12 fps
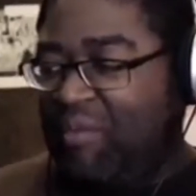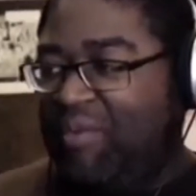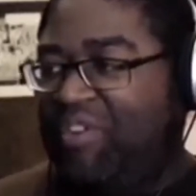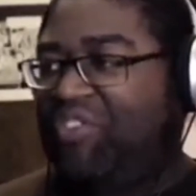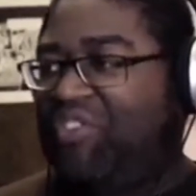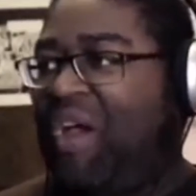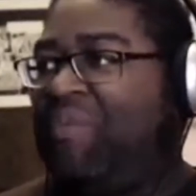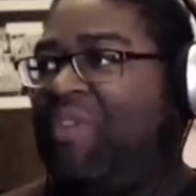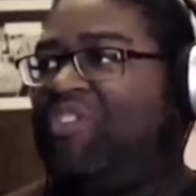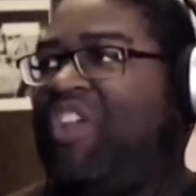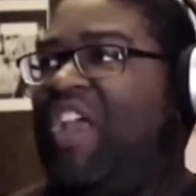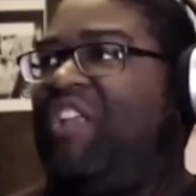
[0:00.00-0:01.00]
just something to
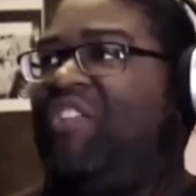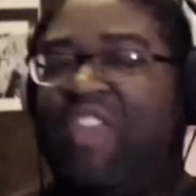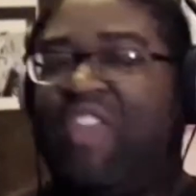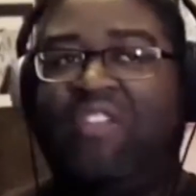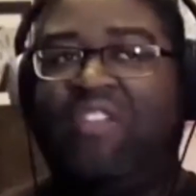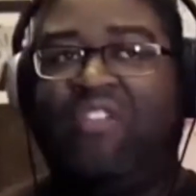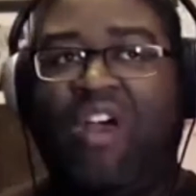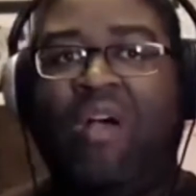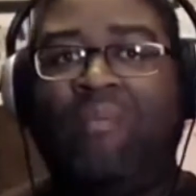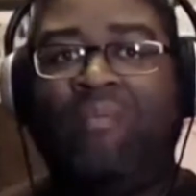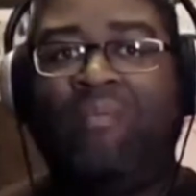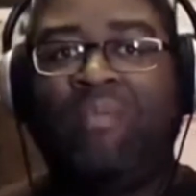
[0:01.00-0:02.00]
change things
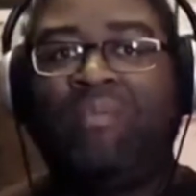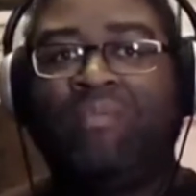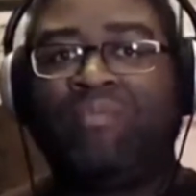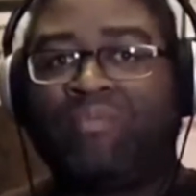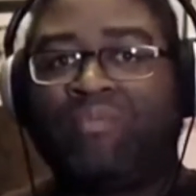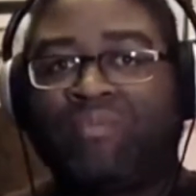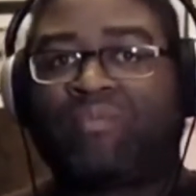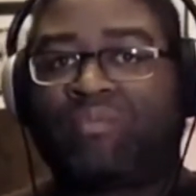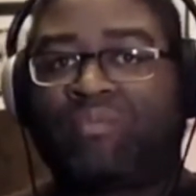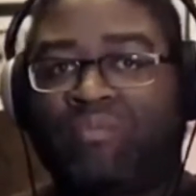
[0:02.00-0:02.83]
up. Mm-hmm.